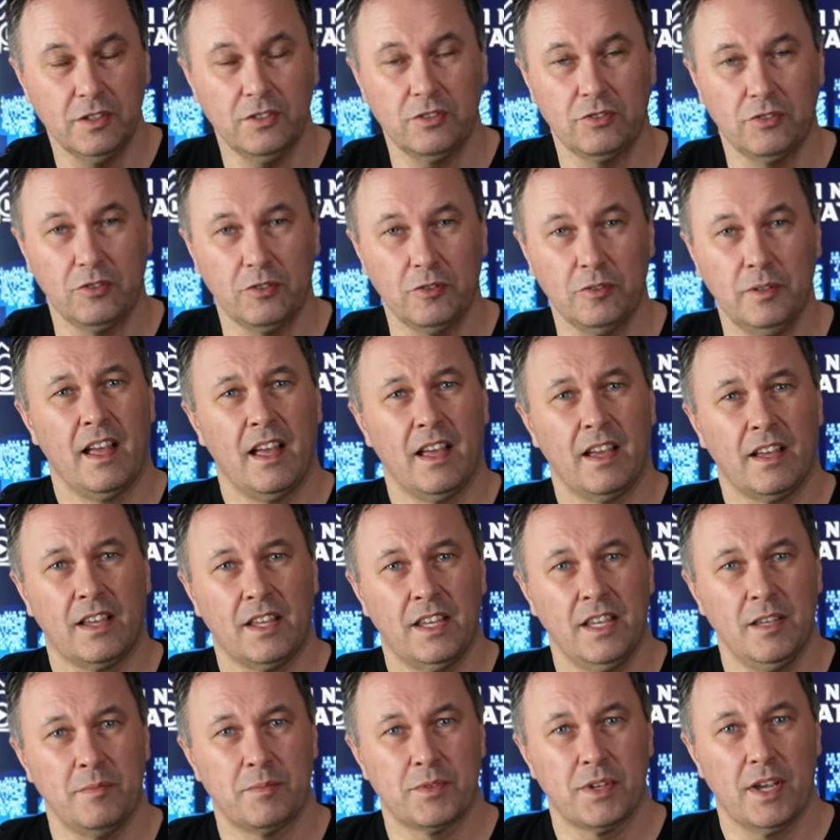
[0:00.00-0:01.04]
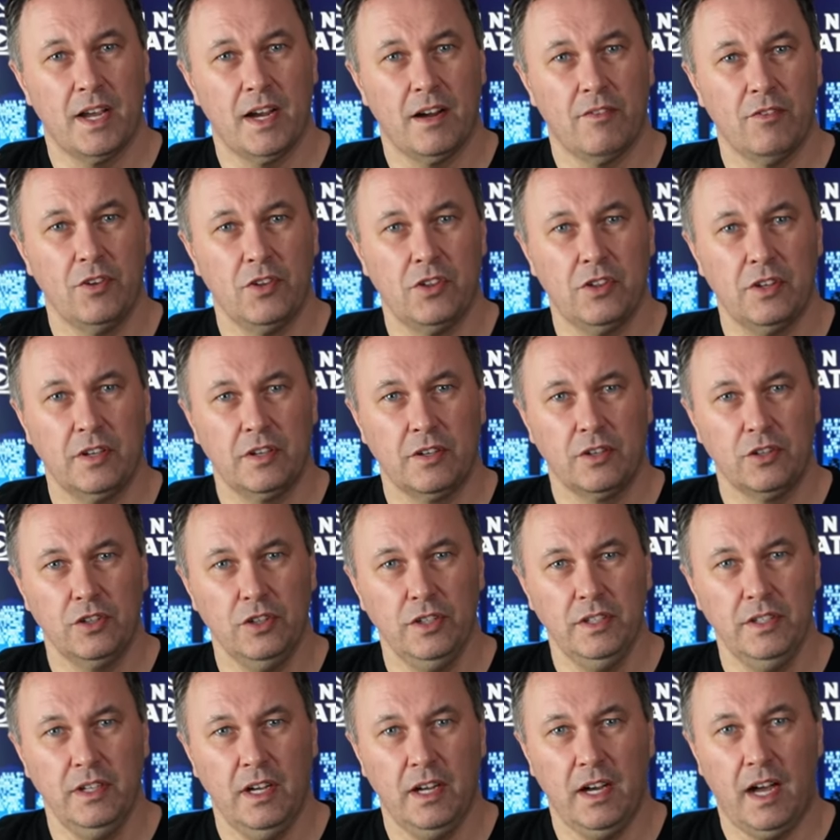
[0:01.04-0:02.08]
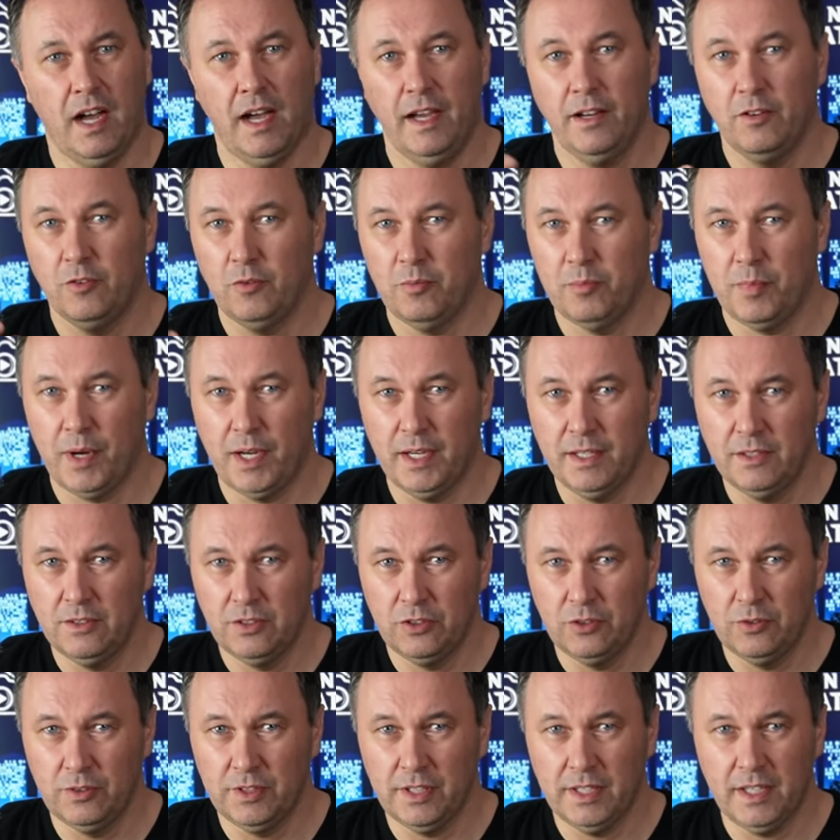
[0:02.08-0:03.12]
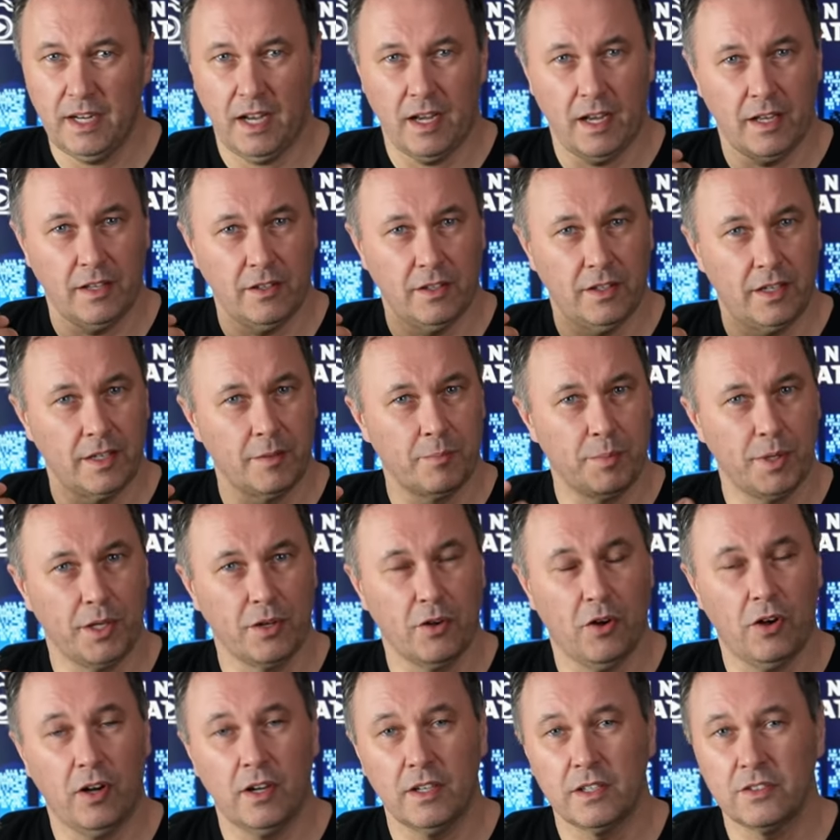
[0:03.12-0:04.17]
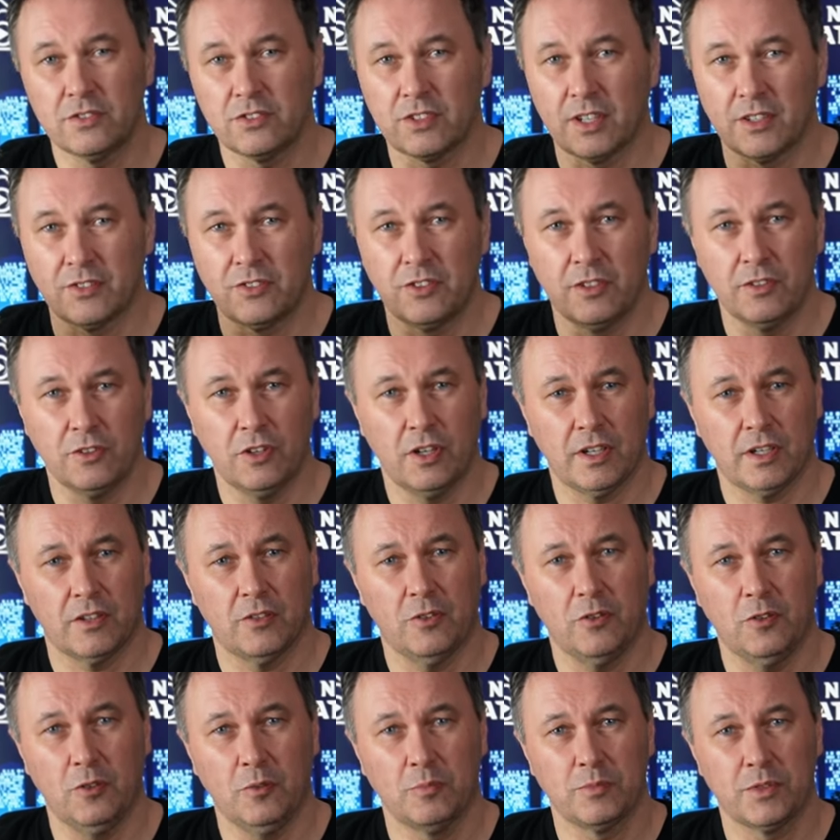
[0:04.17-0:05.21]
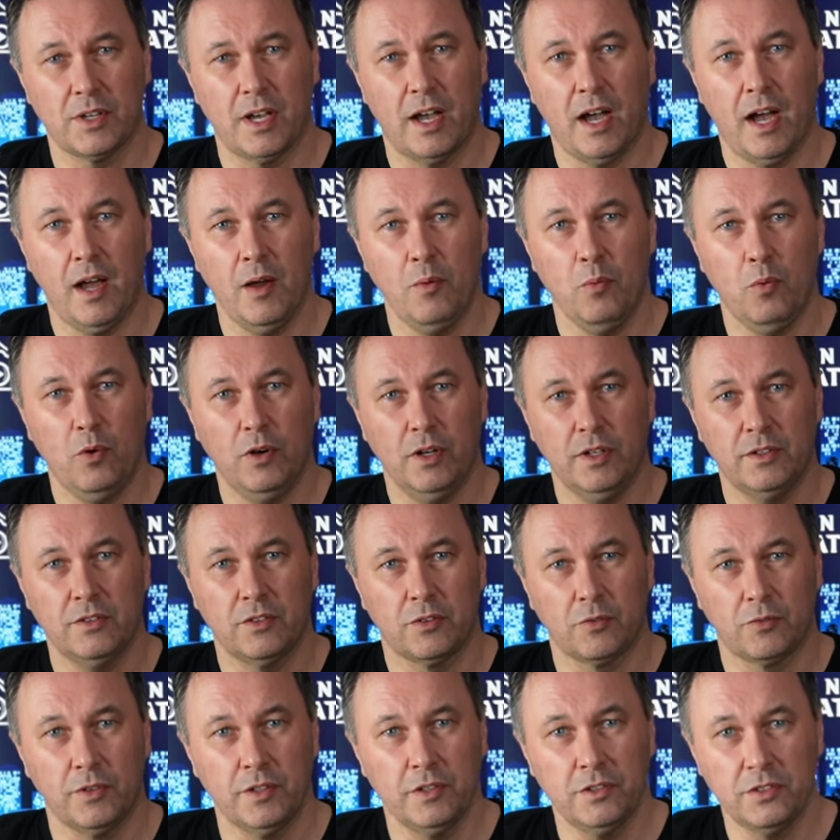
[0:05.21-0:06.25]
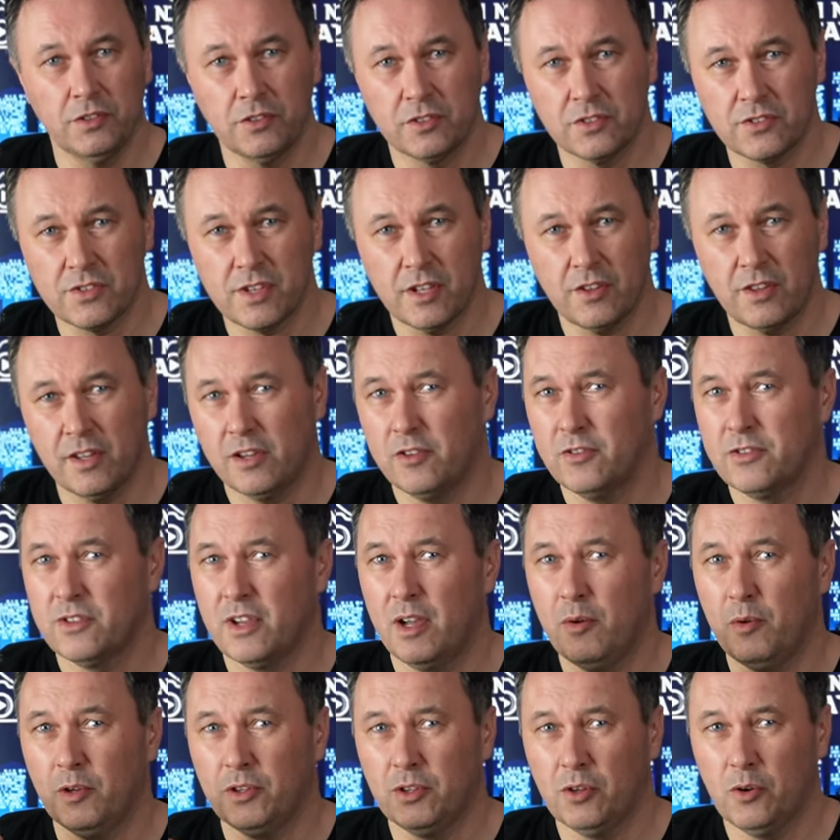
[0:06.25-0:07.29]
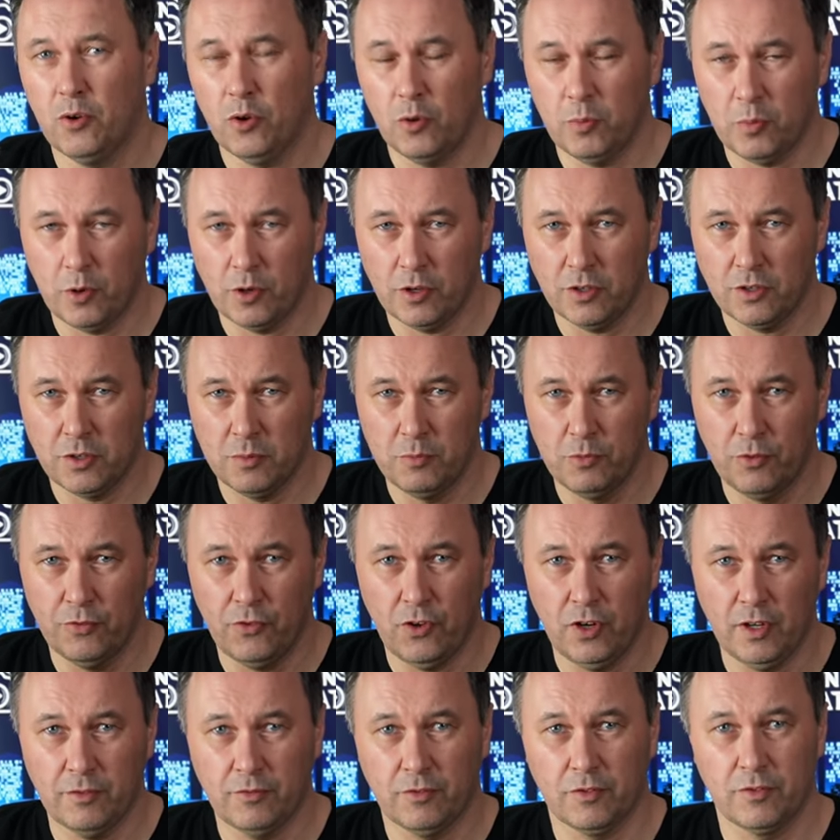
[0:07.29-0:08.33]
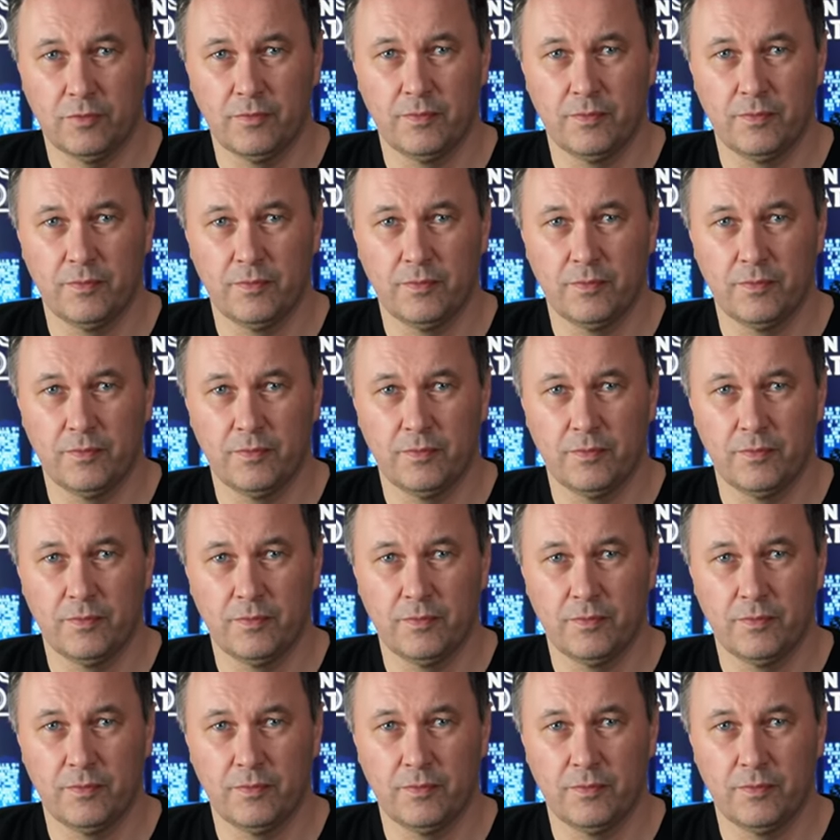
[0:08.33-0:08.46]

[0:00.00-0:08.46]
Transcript: So it keeps everything good. I don't mind doing that. I like being honest. I see a lot of homes. I want the realtor to sell the house. I want the homeowner to move on.